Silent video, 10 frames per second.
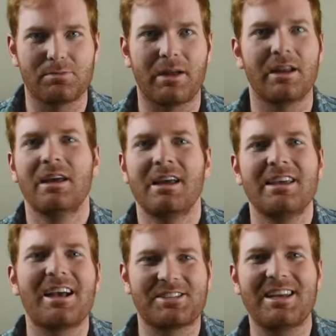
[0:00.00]
But
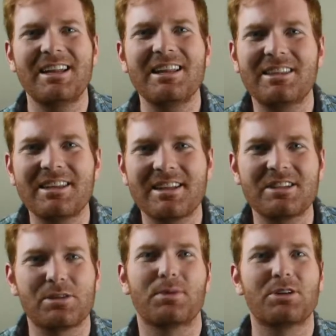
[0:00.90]
yes, anything that
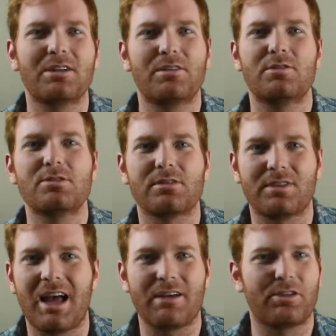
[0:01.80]
is a productive use of
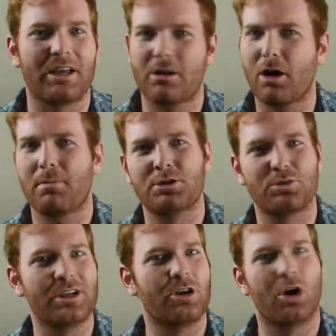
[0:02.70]
life, like
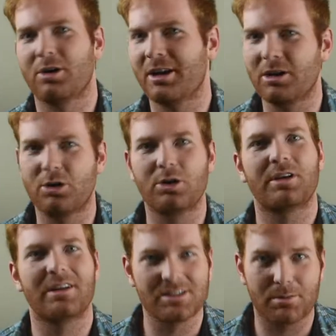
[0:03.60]
carpentry, gardening,
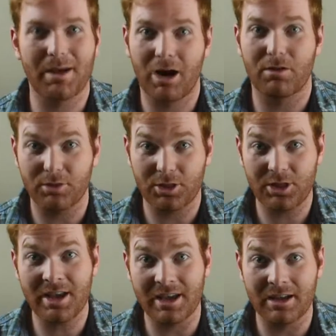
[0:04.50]
cooking, is a powerful
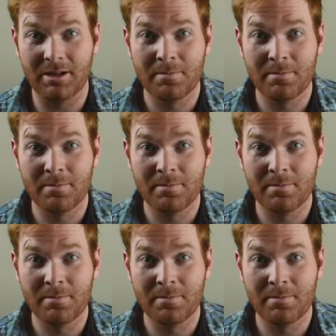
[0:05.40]
thing.